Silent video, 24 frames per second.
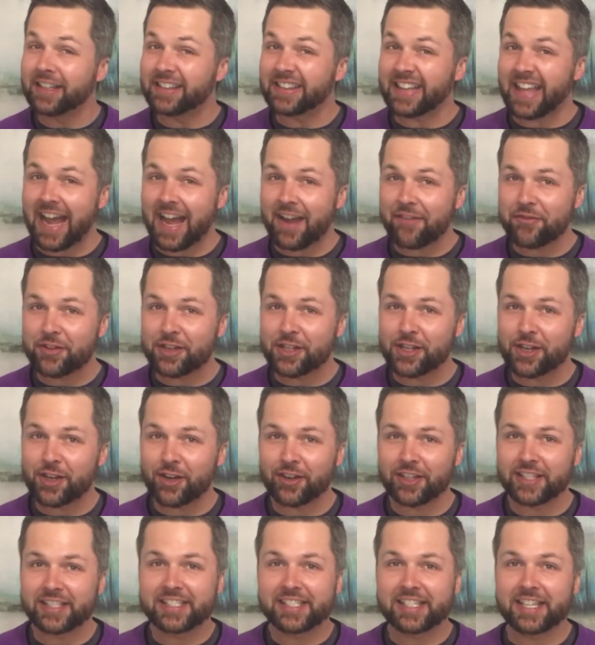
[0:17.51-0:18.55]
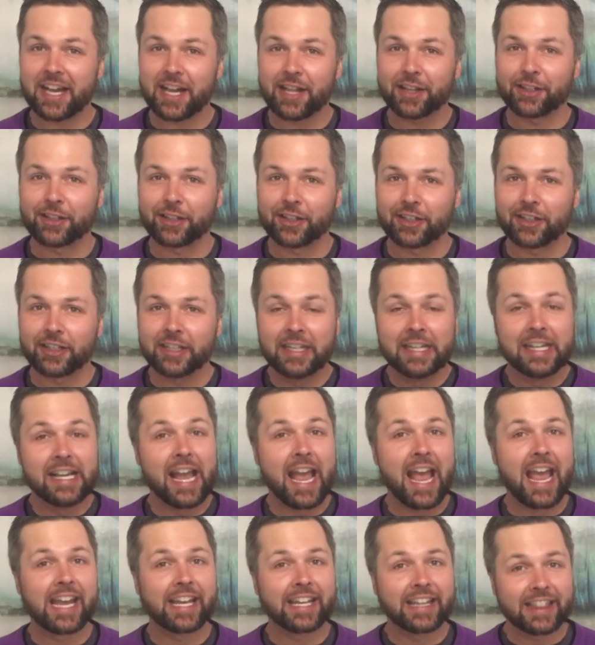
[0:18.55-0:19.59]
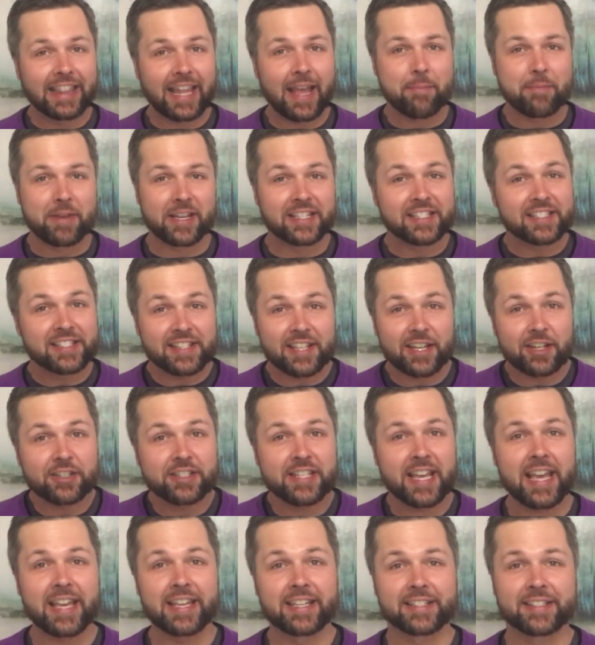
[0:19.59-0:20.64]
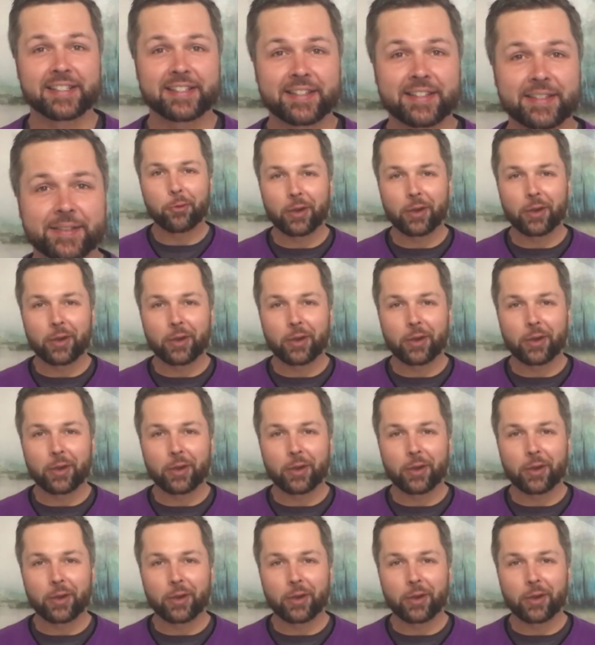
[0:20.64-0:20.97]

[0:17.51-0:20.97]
lavender its color, and lemons their taste.